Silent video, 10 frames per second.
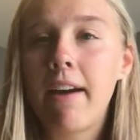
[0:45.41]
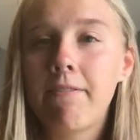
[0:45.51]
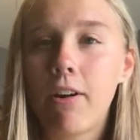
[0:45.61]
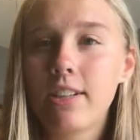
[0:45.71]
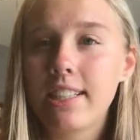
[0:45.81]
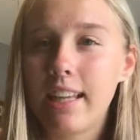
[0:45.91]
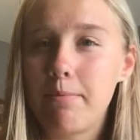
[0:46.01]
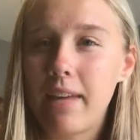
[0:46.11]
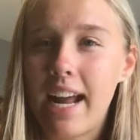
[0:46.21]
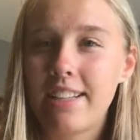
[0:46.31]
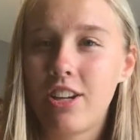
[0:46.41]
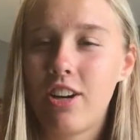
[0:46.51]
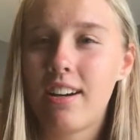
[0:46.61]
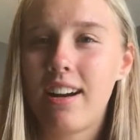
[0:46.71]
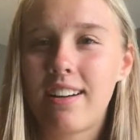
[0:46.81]
first clip that I
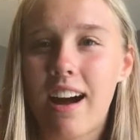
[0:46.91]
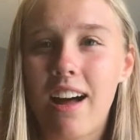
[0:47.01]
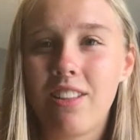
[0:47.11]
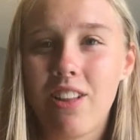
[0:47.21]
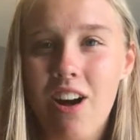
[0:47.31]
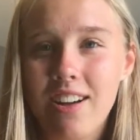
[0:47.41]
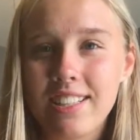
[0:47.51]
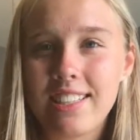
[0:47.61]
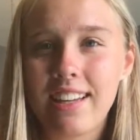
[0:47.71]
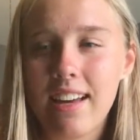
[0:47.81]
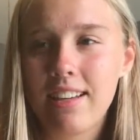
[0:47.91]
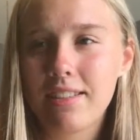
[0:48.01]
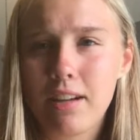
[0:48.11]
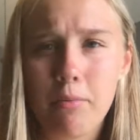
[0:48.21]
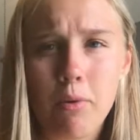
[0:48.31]
took got lost
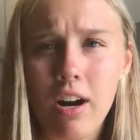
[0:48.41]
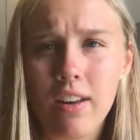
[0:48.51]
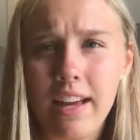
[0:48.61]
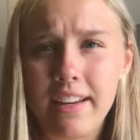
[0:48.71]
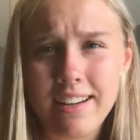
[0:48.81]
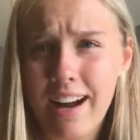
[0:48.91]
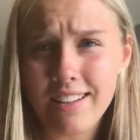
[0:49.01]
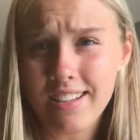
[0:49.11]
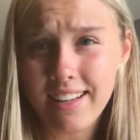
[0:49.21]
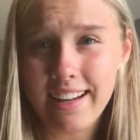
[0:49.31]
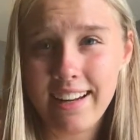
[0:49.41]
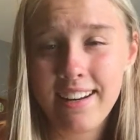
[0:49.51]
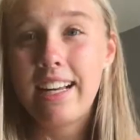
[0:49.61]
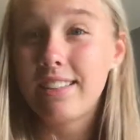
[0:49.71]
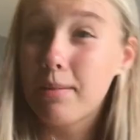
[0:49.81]
somewhere, like it got deleted.
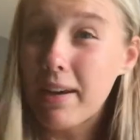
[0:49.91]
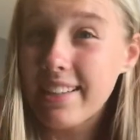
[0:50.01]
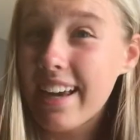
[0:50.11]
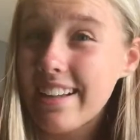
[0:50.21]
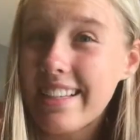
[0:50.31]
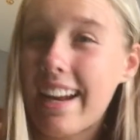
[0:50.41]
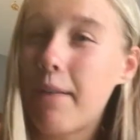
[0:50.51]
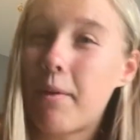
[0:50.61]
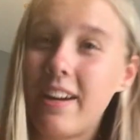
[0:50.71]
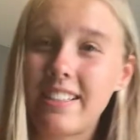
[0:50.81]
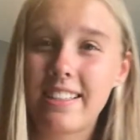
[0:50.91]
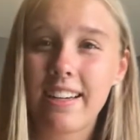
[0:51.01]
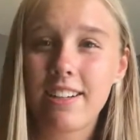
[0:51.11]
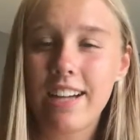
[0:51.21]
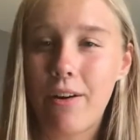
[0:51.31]
So basically I said I wanted to
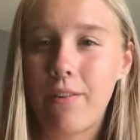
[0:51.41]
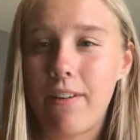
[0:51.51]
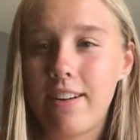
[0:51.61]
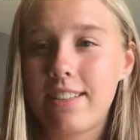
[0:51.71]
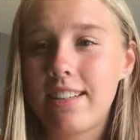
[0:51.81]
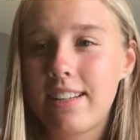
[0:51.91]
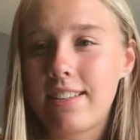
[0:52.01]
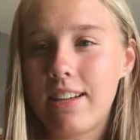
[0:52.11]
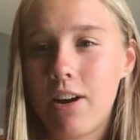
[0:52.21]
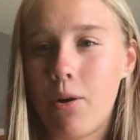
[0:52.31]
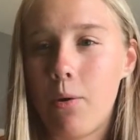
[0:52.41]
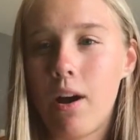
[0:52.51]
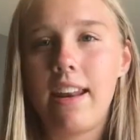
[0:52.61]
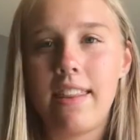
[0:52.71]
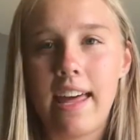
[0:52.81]
take a shower first, so
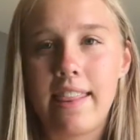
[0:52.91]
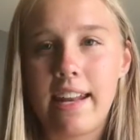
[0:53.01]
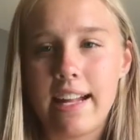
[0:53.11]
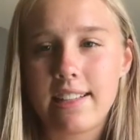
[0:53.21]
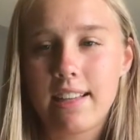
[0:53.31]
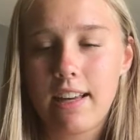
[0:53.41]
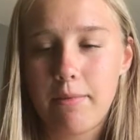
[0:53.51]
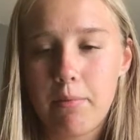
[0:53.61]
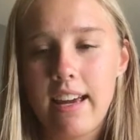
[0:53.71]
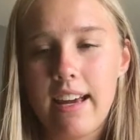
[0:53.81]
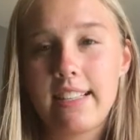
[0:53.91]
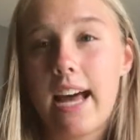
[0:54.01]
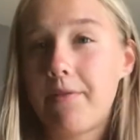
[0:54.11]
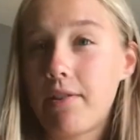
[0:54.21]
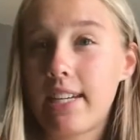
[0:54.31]
then the next clip is
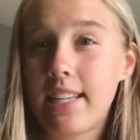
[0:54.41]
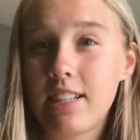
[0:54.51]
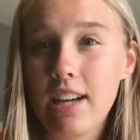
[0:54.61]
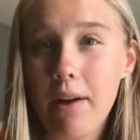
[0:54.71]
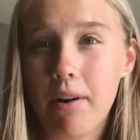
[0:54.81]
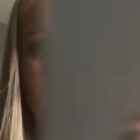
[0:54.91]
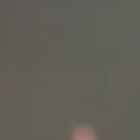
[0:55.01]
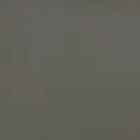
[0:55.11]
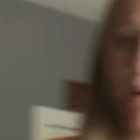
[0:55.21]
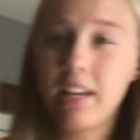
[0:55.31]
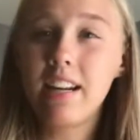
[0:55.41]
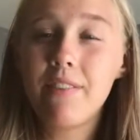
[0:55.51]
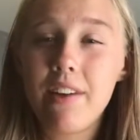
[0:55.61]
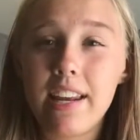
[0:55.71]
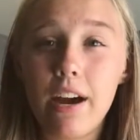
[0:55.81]
after taking the showers. Before we get into
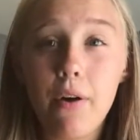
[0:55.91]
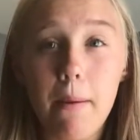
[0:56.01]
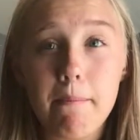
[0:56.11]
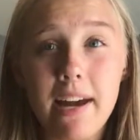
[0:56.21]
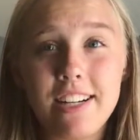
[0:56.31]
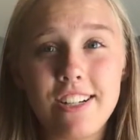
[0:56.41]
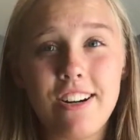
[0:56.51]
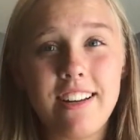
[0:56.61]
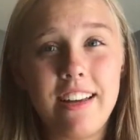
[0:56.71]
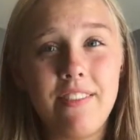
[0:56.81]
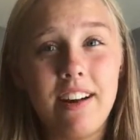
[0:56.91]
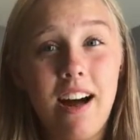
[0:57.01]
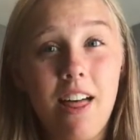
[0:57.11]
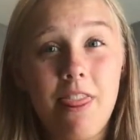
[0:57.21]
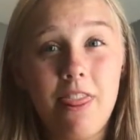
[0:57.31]
the video, make sure to give it
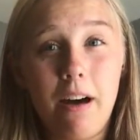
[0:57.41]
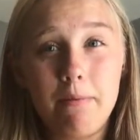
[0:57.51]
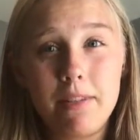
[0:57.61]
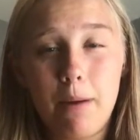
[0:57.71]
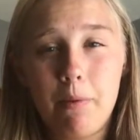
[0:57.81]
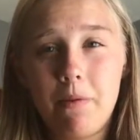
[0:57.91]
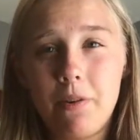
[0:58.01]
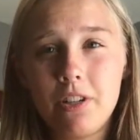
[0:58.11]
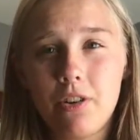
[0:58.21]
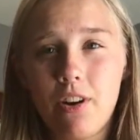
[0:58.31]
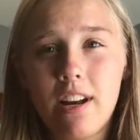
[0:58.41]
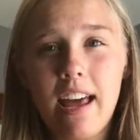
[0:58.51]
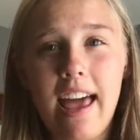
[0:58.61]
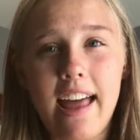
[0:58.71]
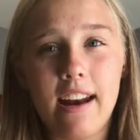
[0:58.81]
a thumbs up if you enjoyed
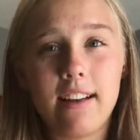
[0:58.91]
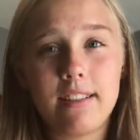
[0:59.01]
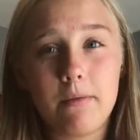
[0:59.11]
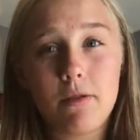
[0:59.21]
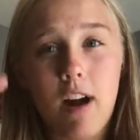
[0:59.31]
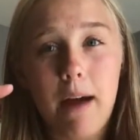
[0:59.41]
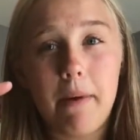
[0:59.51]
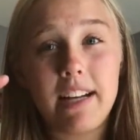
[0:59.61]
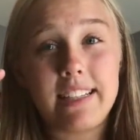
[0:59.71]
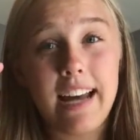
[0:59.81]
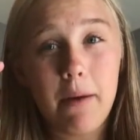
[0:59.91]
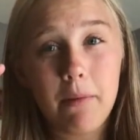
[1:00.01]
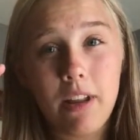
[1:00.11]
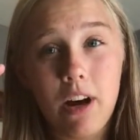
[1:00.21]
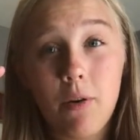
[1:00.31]
and subscribe down
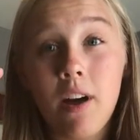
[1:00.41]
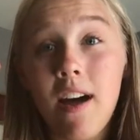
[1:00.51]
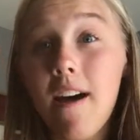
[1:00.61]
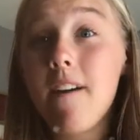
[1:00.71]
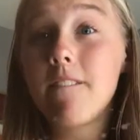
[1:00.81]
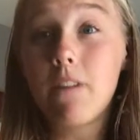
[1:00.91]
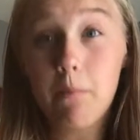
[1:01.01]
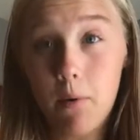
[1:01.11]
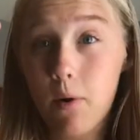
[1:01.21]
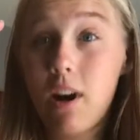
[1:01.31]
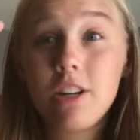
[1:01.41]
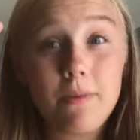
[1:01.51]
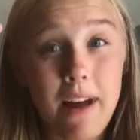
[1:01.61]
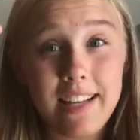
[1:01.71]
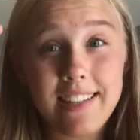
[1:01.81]
below for more
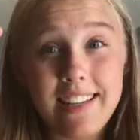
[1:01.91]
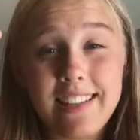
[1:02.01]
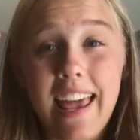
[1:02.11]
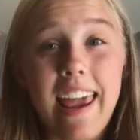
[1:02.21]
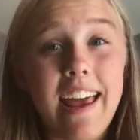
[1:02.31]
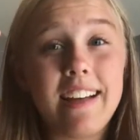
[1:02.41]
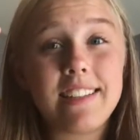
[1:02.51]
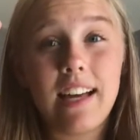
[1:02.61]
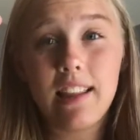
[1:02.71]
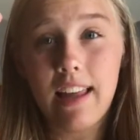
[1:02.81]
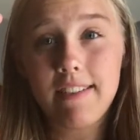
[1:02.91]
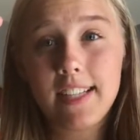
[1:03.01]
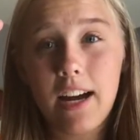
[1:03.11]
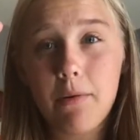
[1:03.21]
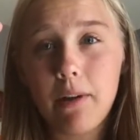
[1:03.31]
gymnastics and
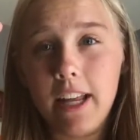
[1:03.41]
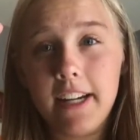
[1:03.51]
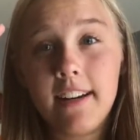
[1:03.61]
lifestyle related